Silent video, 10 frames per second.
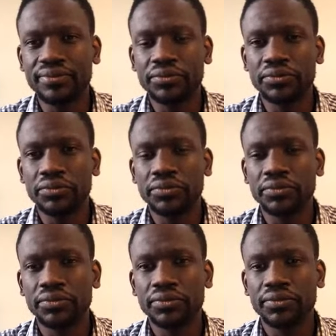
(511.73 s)

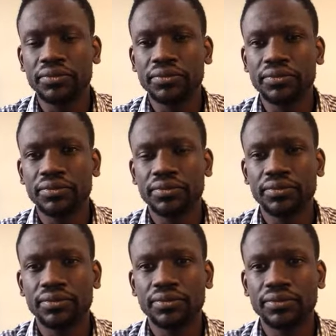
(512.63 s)

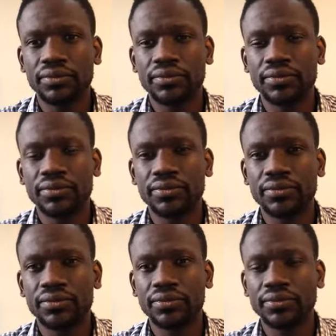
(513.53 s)

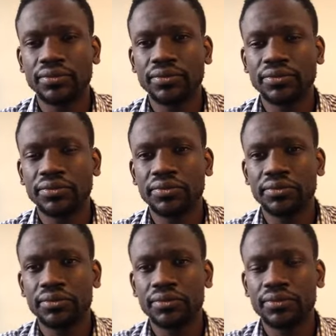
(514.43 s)

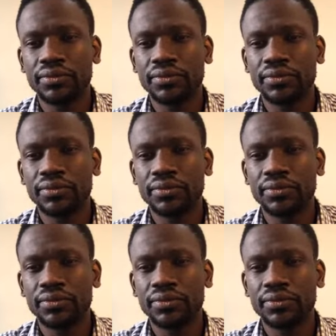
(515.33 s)
[no speech]